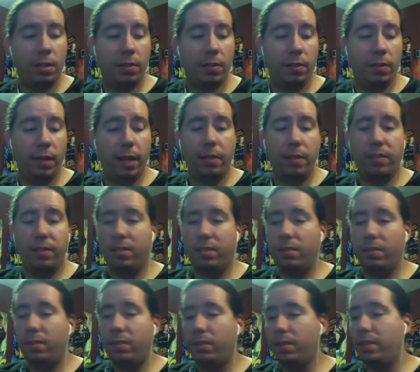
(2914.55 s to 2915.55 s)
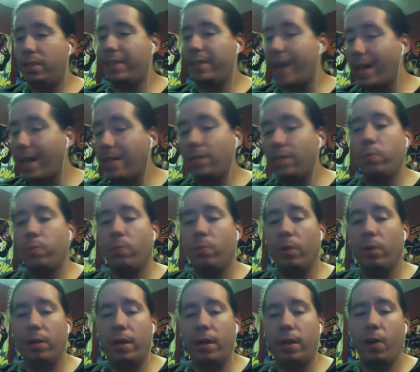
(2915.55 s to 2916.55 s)
that's
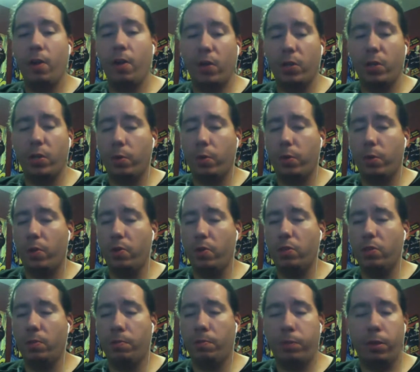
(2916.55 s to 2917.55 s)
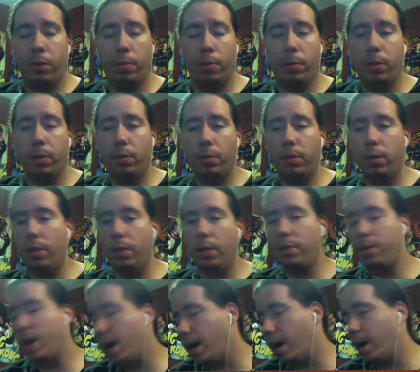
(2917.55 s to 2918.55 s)
one of the areas where there's the
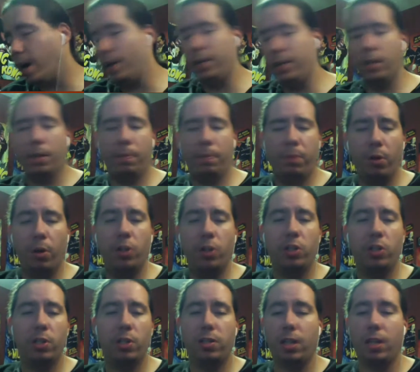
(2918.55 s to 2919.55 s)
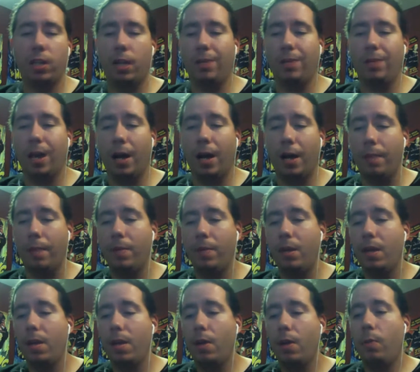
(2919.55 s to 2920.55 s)
tug and the push at the same time.
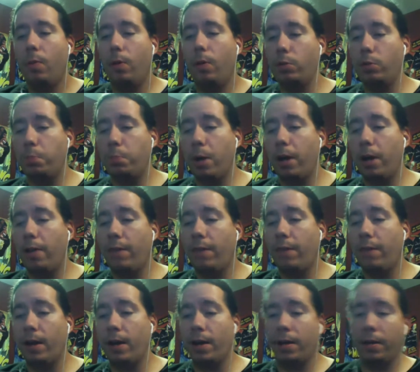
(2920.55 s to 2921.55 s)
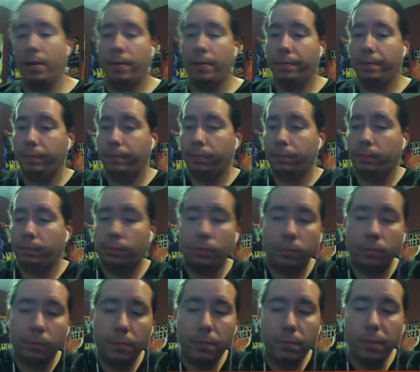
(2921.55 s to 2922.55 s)
While Spotify
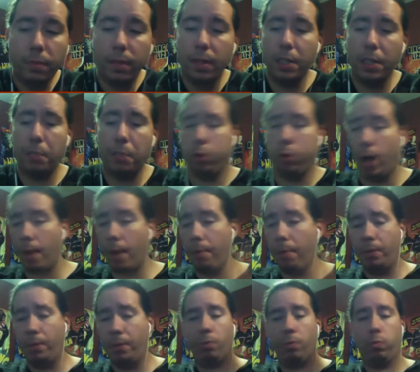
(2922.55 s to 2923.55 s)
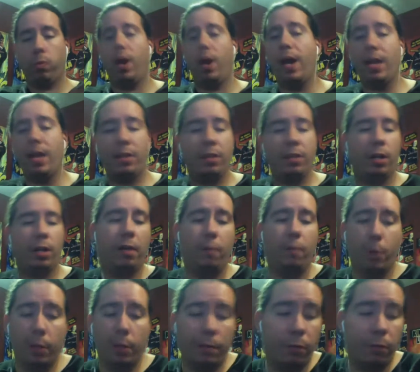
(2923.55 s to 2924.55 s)
is probably right that
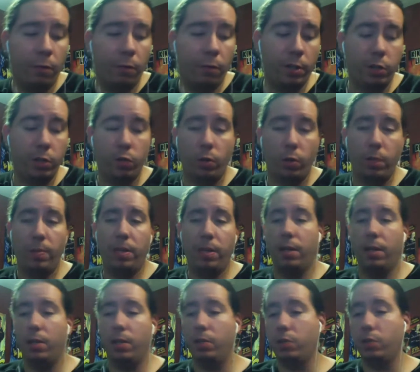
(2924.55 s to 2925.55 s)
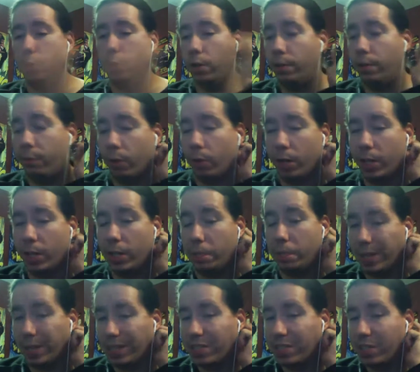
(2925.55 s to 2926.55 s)
offering the free streaming is good for its
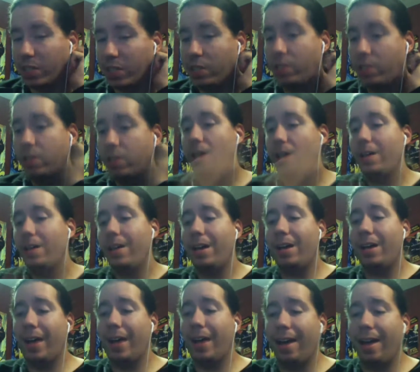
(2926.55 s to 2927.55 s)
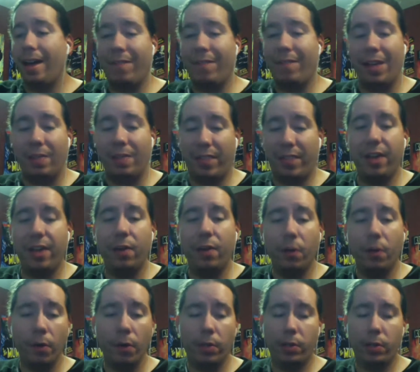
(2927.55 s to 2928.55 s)
business and to have that
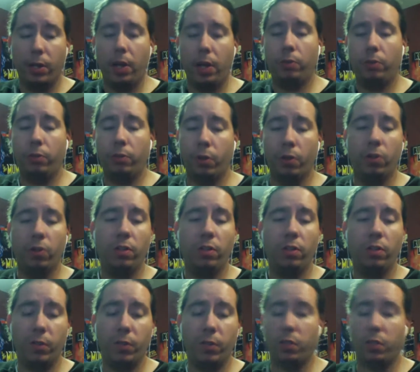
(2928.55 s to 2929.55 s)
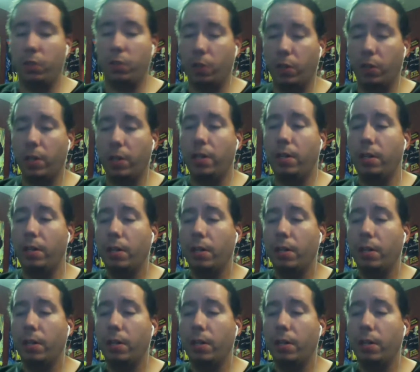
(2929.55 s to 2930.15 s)
there as an alternative is good,